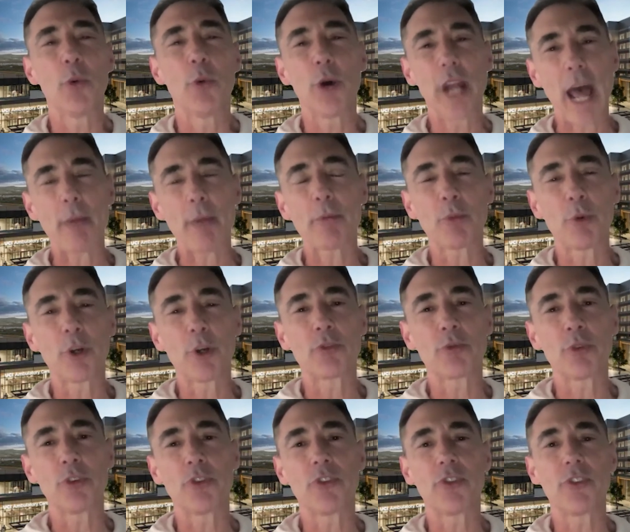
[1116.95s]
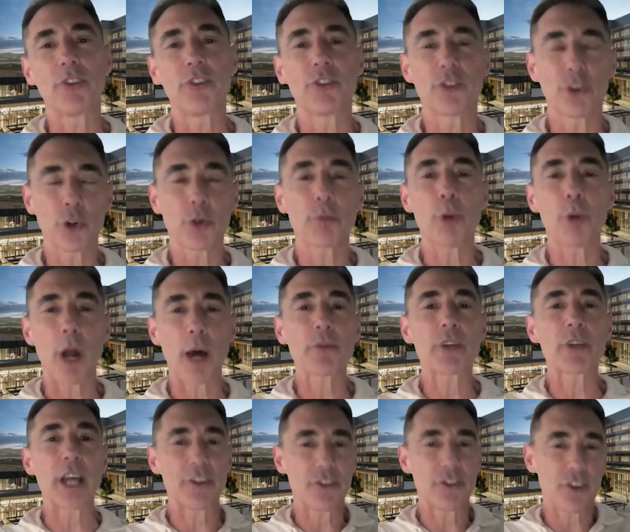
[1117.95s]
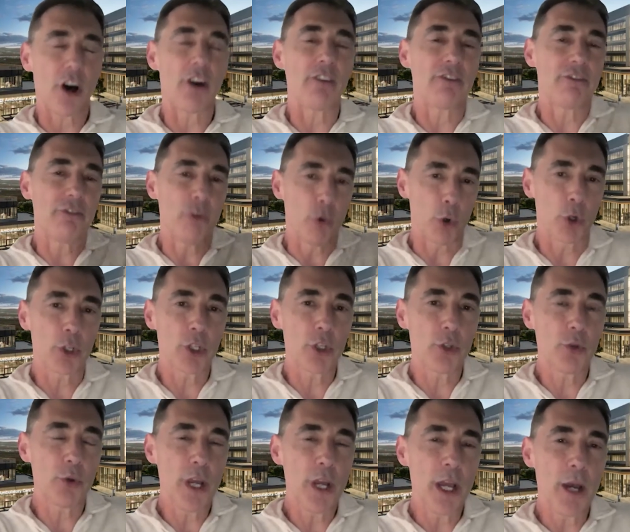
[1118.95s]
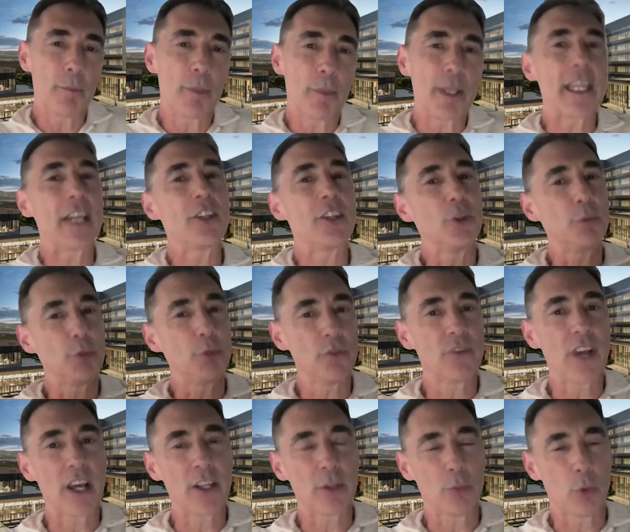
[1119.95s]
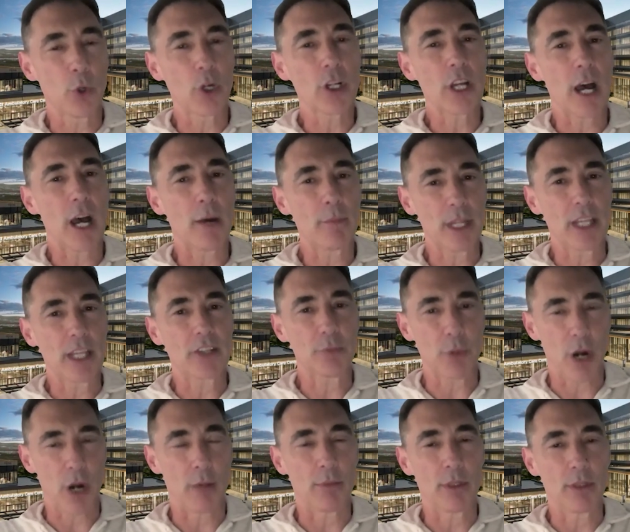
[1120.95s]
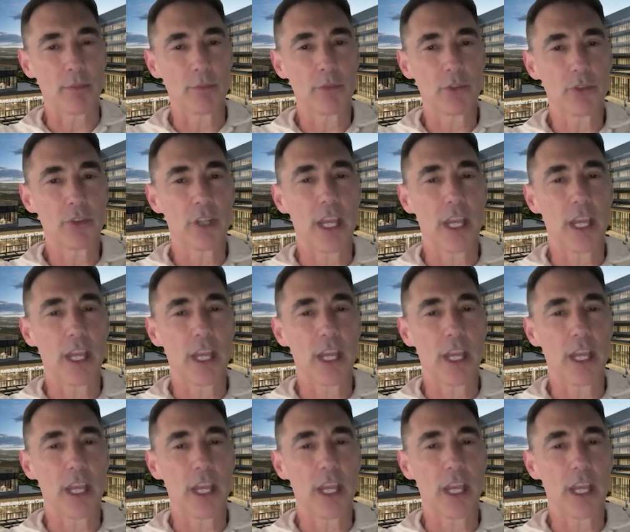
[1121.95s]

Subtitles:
What happened was certain problems got solved for you, but then you moved on to more complex problems.